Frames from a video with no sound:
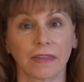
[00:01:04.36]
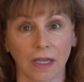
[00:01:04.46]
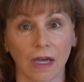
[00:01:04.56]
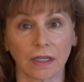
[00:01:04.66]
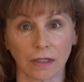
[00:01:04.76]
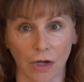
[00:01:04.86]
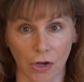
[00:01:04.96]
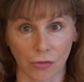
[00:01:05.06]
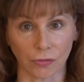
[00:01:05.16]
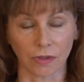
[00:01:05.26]
the
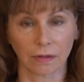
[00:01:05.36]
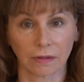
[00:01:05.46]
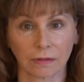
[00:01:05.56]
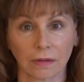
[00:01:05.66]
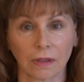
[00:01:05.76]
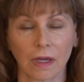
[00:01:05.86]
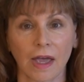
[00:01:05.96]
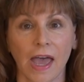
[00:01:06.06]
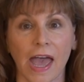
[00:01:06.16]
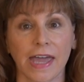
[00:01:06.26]
unknown.
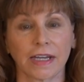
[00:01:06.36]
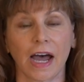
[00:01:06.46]
And